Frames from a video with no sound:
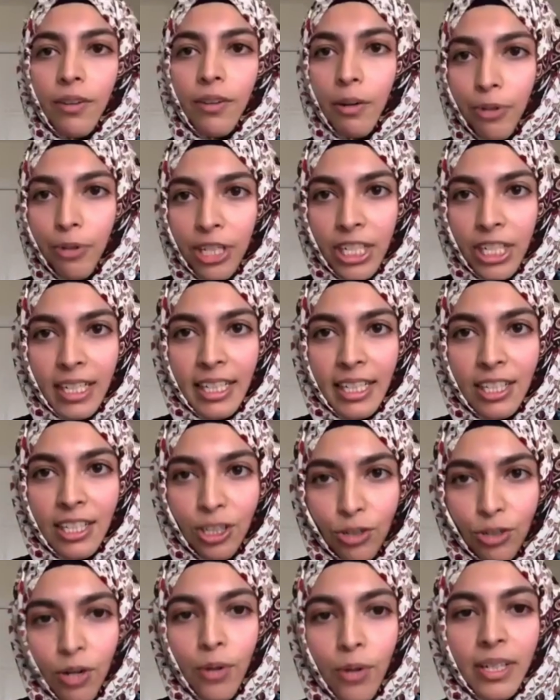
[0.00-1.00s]
project is
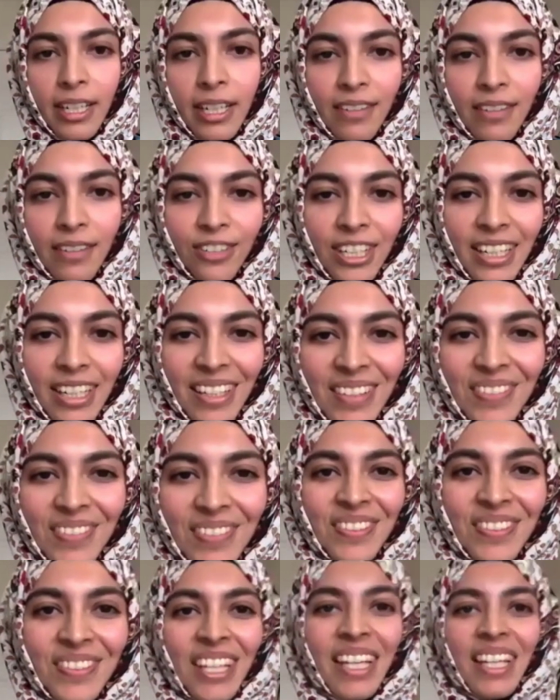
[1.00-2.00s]
growing every year.
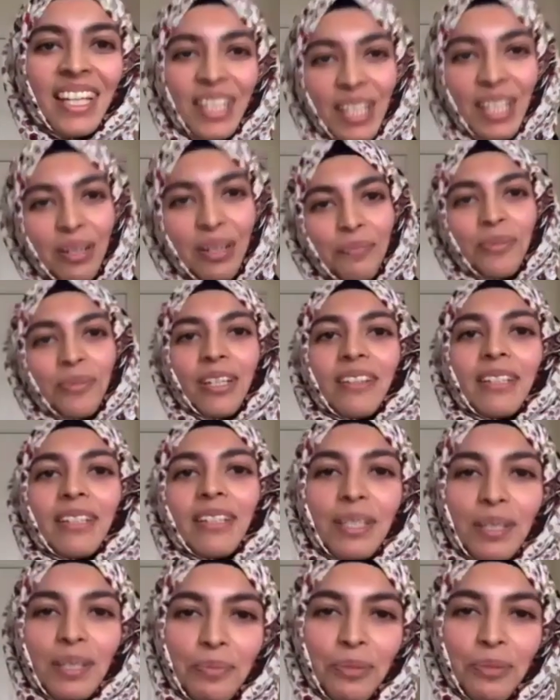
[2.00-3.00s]
Yep, and that's
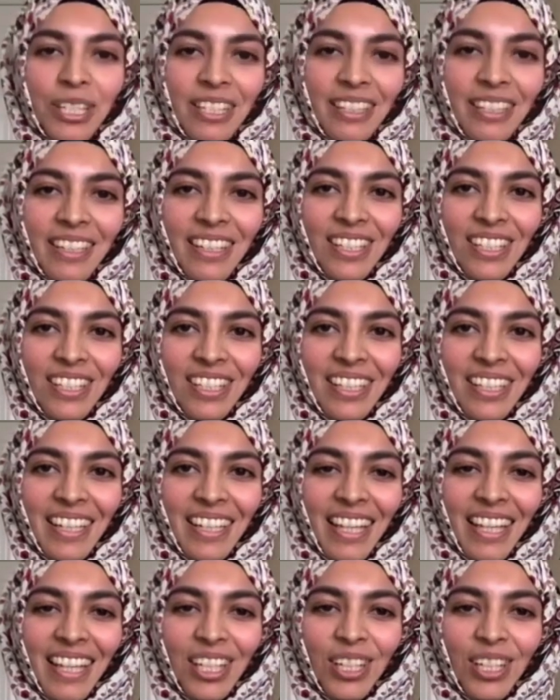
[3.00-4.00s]
the presentation.
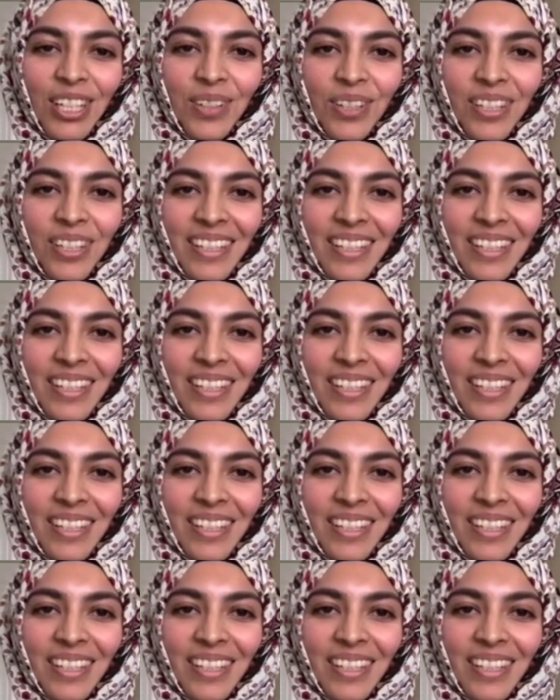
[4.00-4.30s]
Thank you.